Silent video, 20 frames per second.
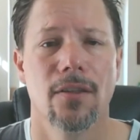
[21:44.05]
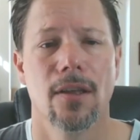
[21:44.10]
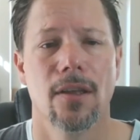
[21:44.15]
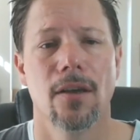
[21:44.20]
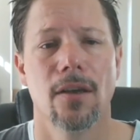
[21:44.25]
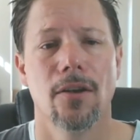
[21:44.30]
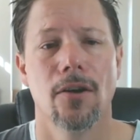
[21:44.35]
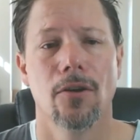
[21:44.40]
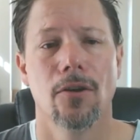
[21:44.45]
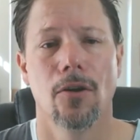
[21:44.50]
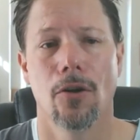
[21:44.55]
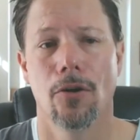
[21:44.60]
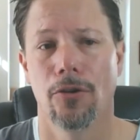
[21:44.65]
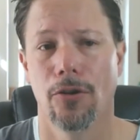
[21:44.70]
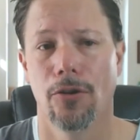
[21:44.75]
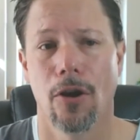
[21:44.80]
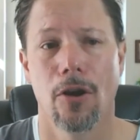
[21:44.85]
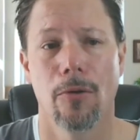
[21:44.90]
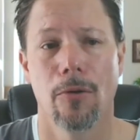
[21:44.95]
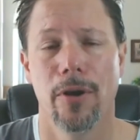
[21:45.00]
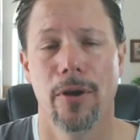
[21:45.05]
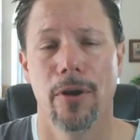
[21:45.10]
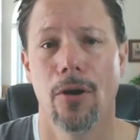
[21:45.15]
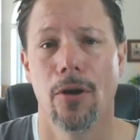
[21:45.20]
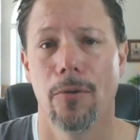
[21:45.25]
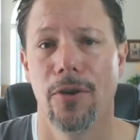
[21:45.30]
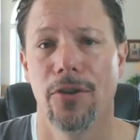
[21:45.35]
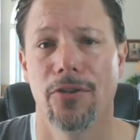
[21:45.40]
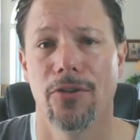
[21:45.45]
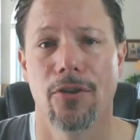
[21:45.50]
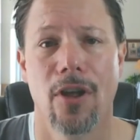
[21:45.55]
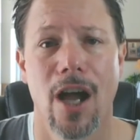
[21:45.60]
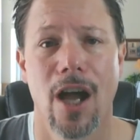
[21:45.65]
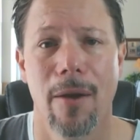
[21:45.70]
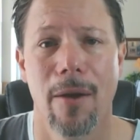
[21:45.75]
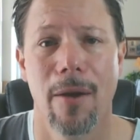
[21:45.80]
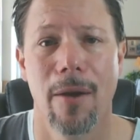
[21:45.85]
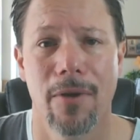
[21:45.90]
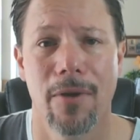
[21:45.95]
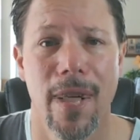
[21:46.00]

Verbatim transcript: And or are we always climbing